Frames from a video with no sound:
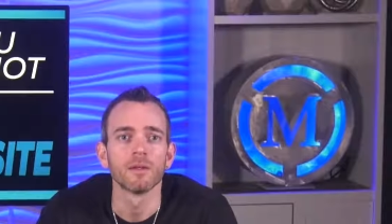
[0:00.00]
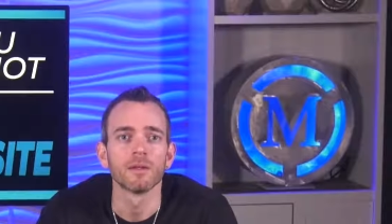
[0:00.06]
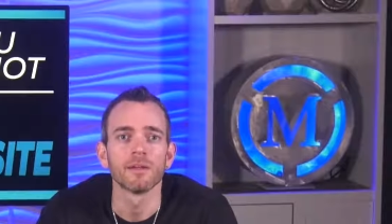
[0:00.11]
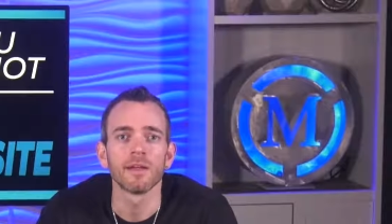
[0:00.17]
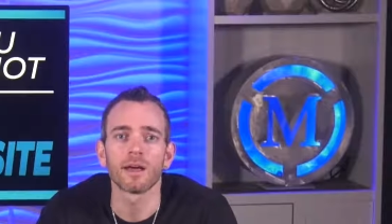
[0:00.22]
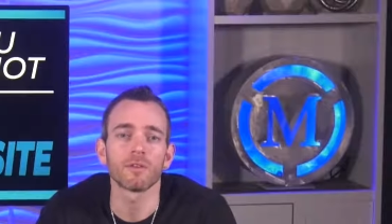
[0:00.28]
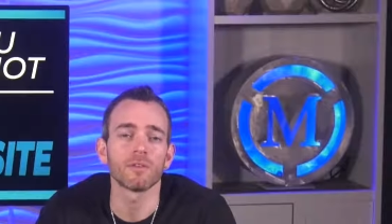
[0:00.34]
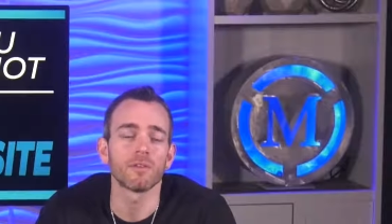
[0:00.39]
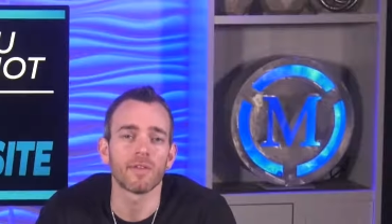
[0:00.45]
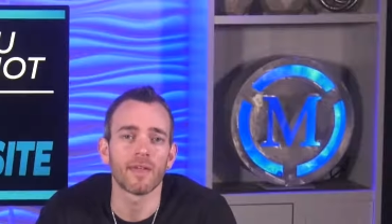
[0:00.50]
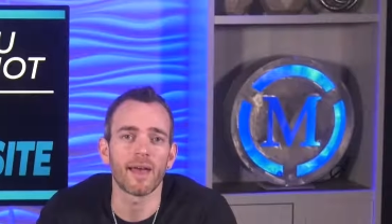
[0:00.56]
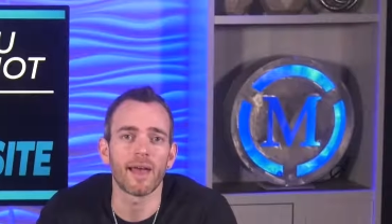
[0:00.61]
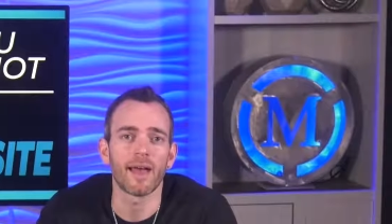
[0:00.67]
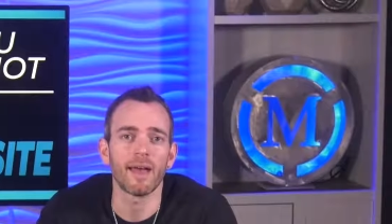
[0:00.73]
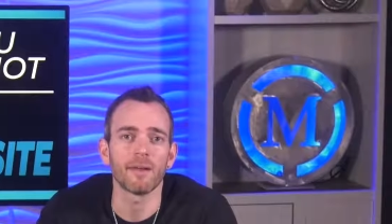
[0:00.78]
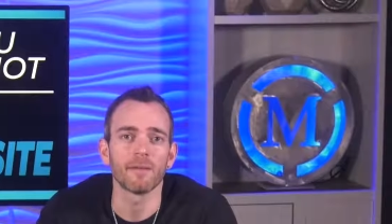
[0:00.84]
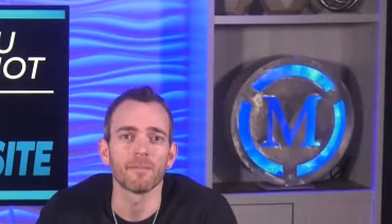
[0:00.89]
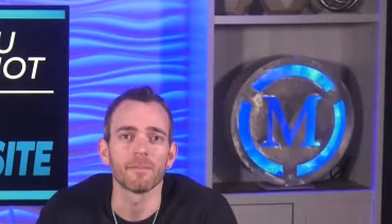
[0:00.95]
Not only
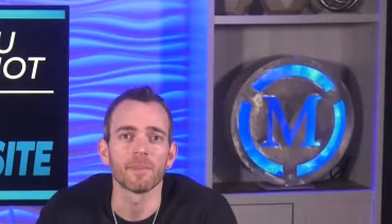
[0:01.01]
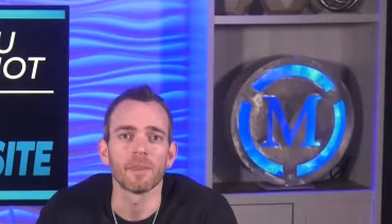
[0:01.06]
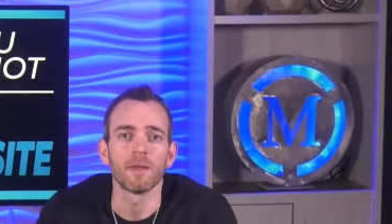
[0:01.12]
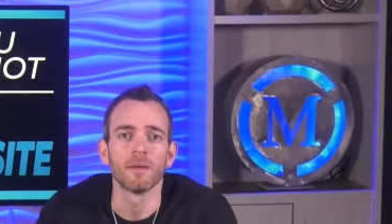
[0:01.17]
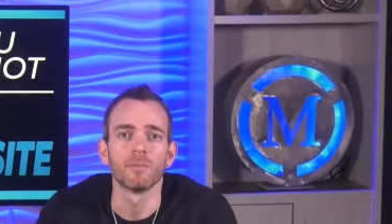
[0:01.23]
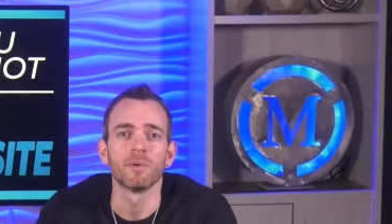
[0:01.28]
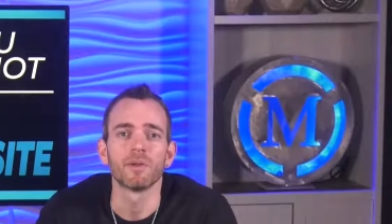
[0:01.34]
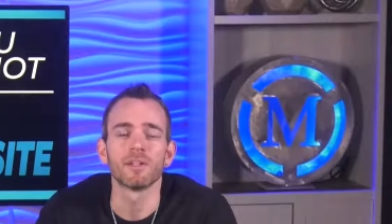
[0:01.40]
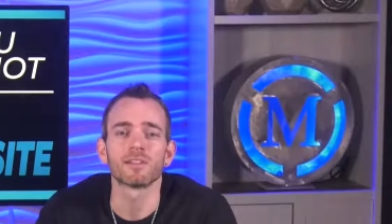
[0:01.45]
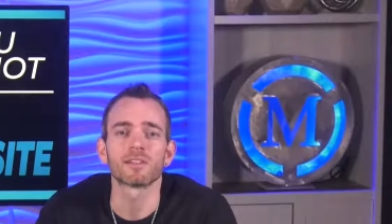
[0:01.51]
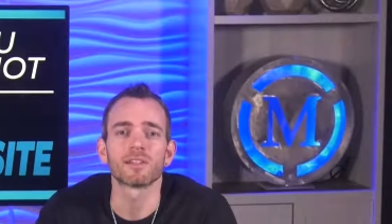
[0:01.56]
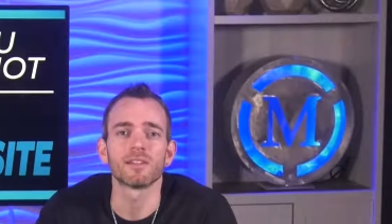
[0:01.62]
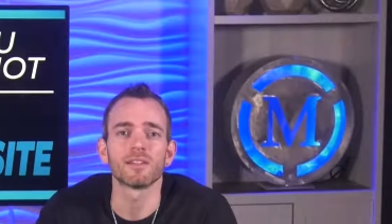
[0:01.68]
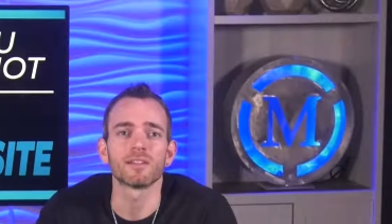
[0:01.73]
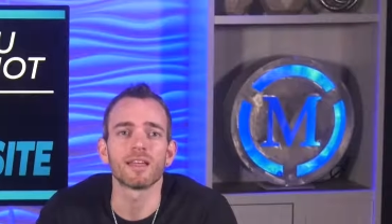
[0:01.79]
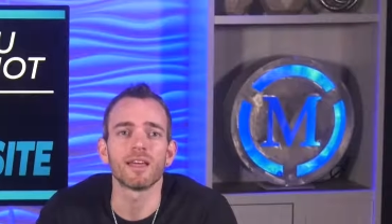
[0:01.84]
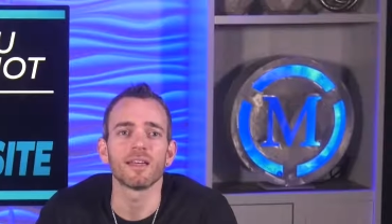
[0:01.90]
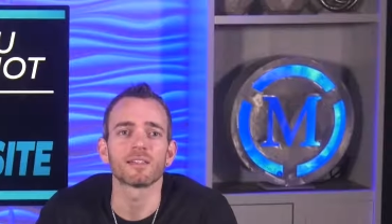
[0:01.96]
that, but it's
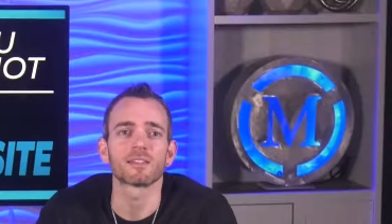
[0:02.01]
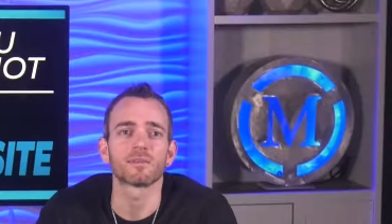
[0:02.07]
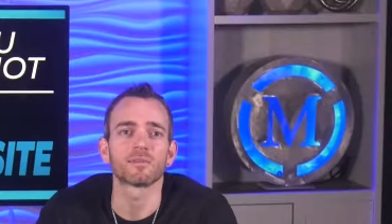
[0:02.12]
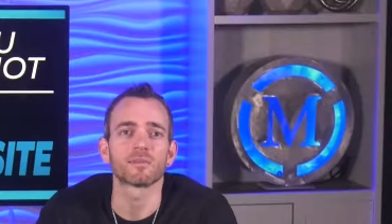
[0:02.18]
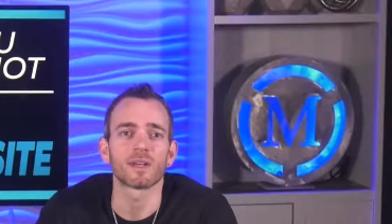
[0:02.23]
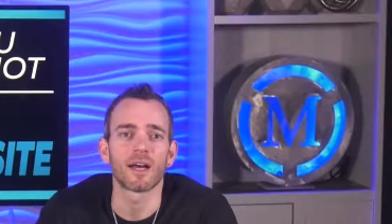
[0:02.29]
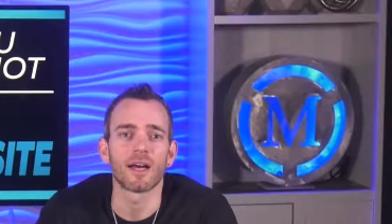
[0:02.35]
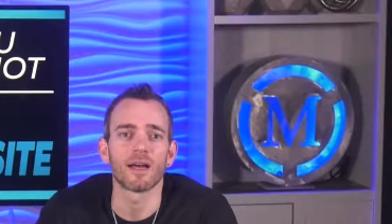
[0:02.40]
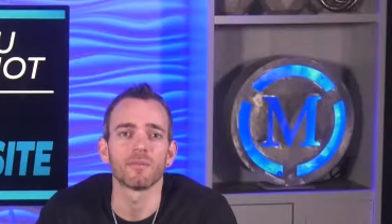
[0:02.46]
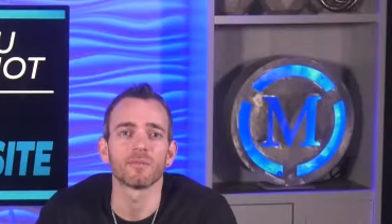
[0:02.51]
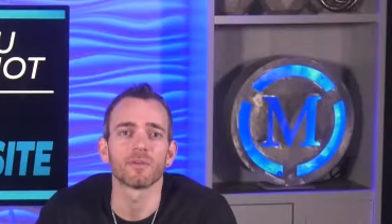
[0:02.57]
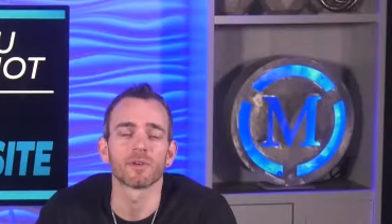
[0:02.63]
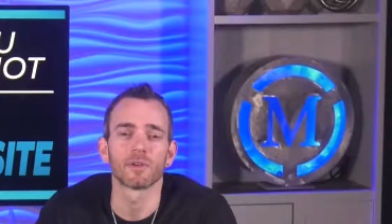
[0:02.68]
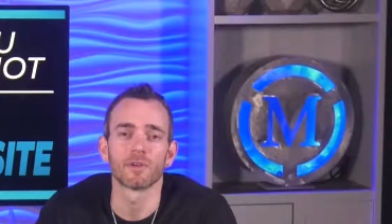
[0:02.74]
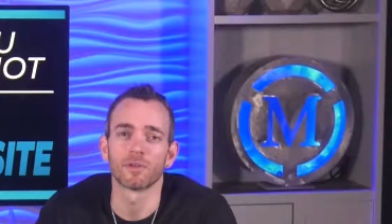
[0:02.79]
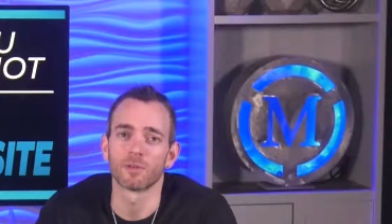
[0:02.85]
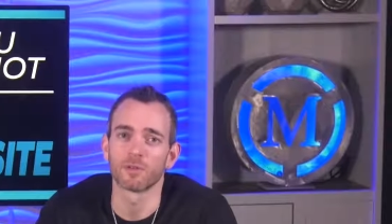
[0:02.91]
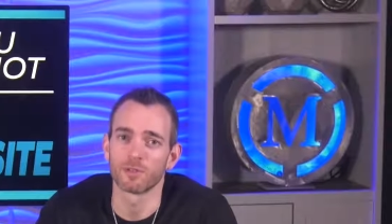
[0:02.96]
going to take some time for
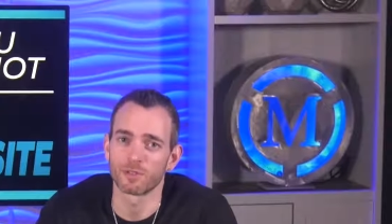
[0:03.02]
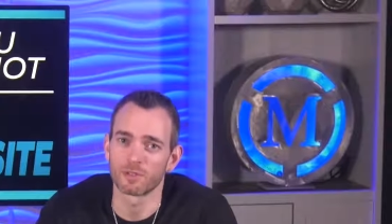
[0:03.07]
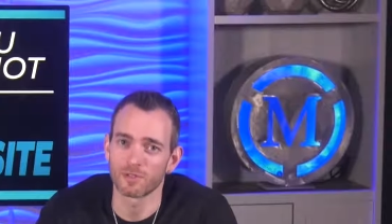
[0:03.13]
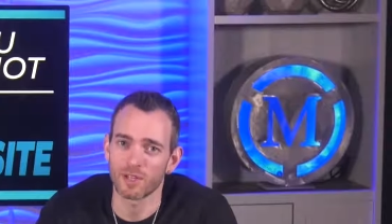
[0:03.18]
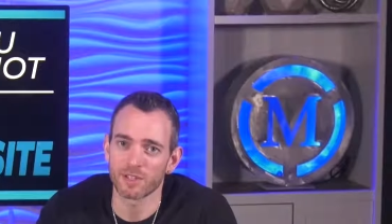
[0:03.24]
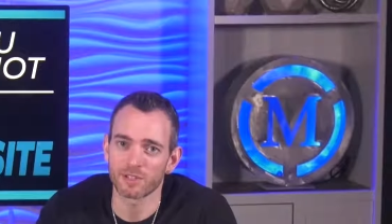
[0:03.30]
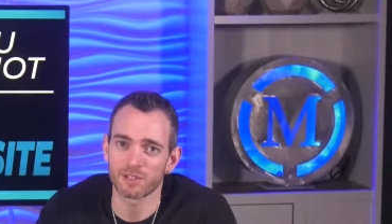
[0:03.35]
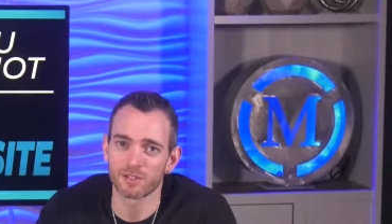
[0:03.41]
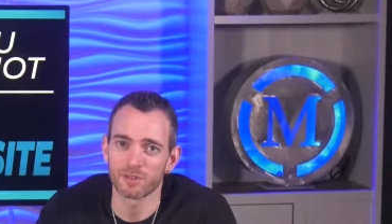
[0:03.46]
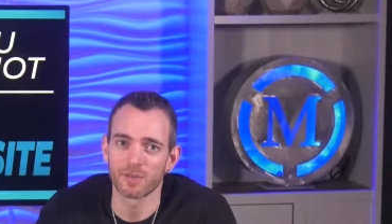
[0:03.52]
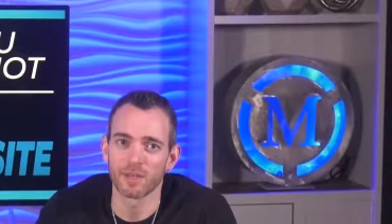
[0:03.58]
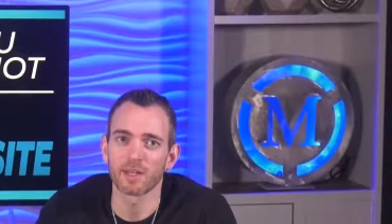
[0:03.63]
Google to trust you.